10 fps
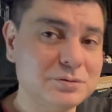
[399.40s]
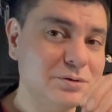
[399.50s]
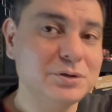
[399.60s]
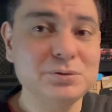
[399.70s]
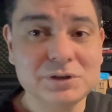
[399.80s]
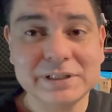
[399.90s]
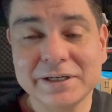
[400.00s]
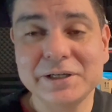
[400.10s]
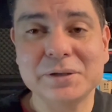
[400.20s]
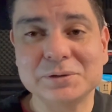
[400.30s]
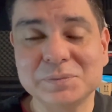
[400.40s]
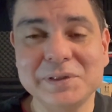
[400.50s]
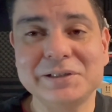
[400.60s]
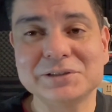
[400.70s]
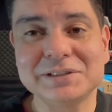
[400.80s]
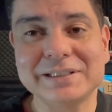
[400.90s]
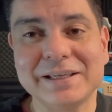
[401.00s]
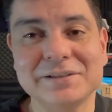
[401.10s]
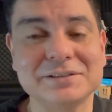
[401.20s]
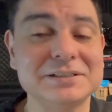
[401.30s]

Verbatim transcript: two stereo speakers together.